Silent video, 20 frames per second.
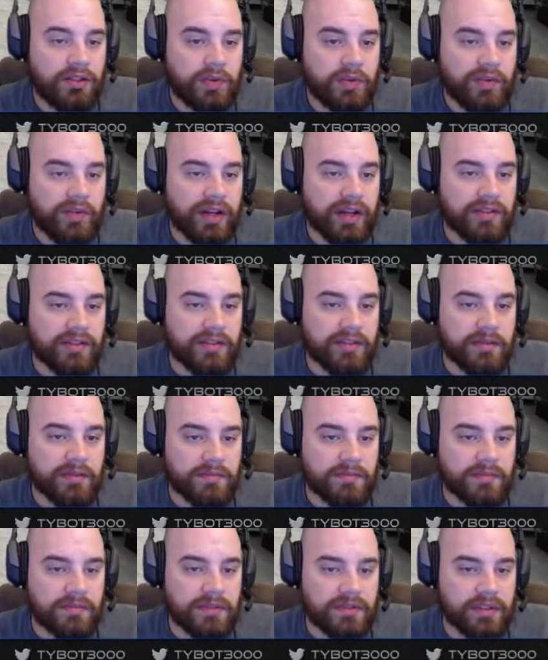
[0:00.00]
got
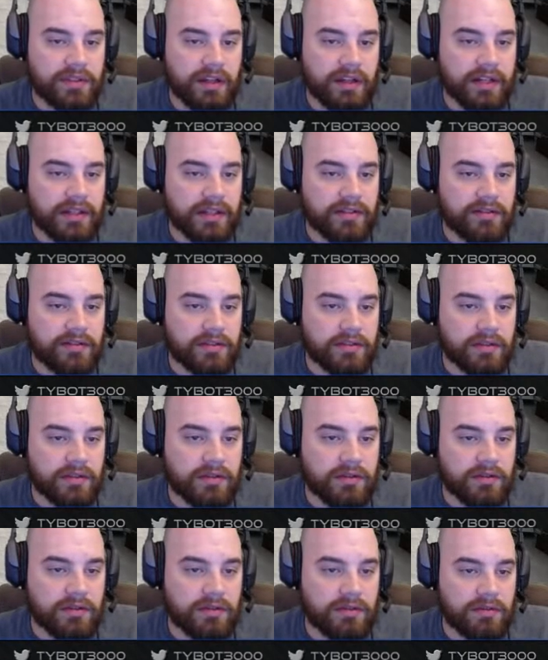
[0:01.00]
some. Alright,
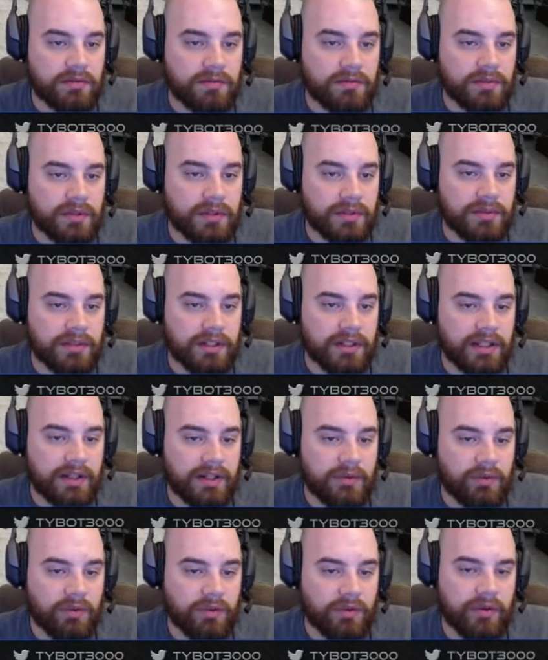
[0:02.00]
so Prebodine,
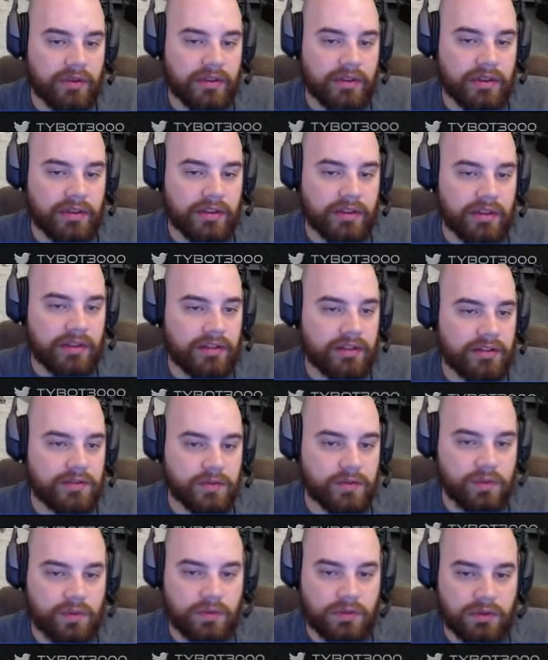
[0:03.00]
we'll go with this
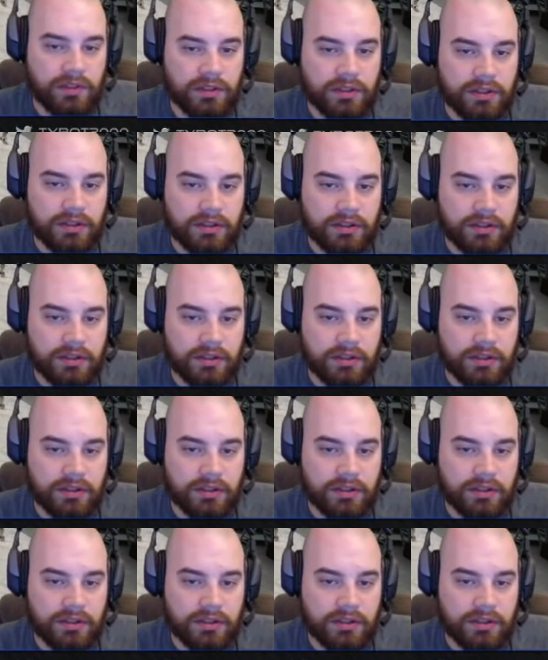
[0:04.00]
one.